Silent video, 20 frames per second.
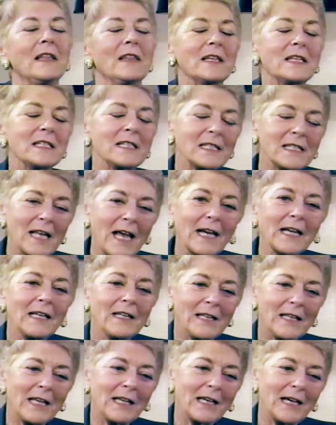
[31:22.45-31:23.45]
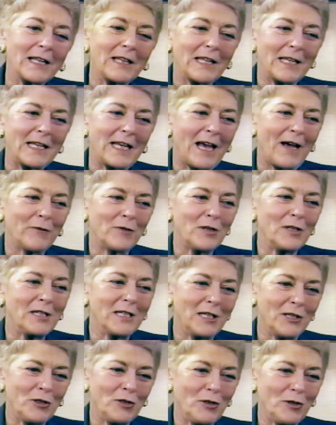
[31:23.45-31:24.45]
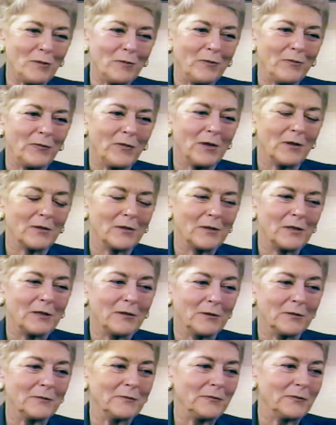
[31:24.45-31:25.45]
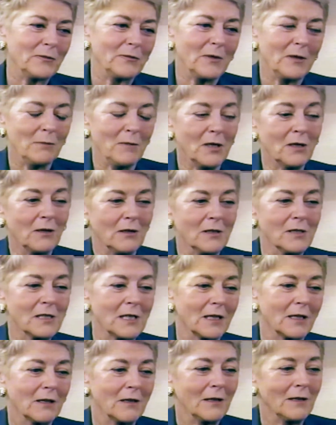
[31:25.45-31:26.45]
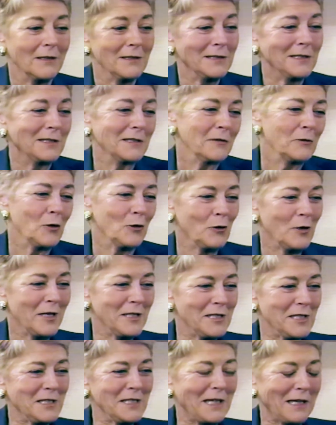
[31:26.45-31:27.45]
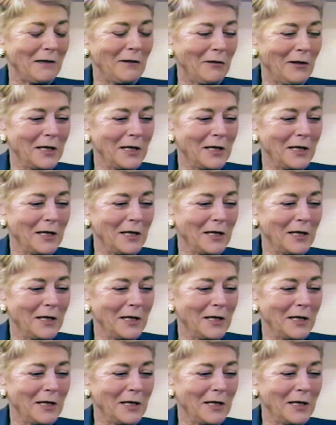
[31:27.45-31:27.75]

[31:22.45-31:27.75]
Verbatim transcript: The second thing I think you have to teach them, among the second things, there are lots of second